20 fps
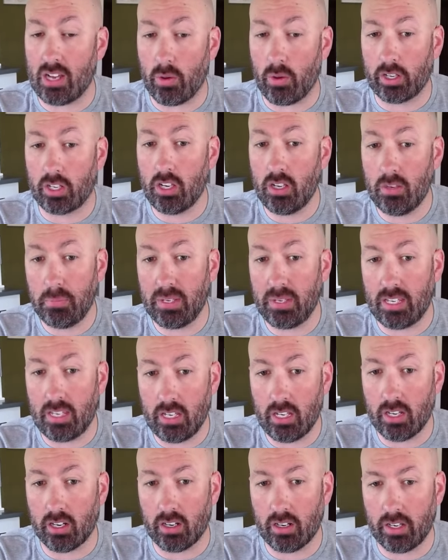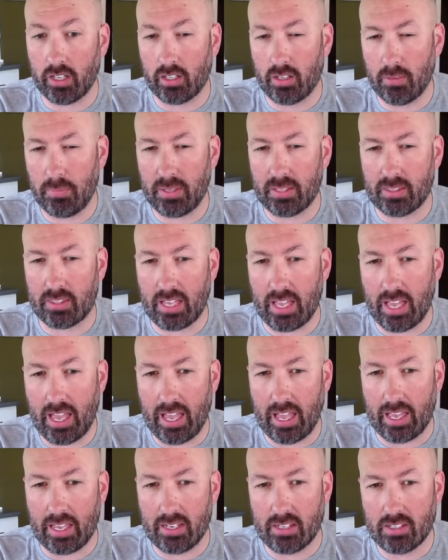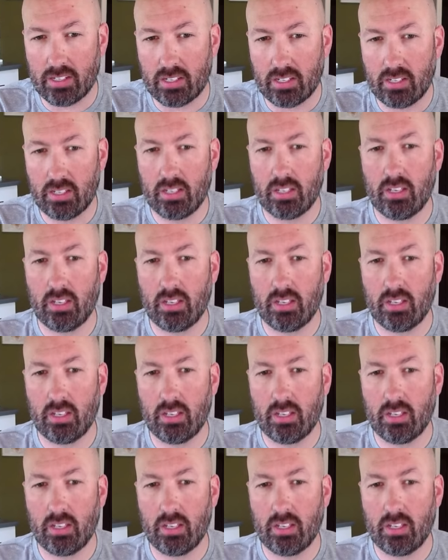Now it could be here. It could be at the end.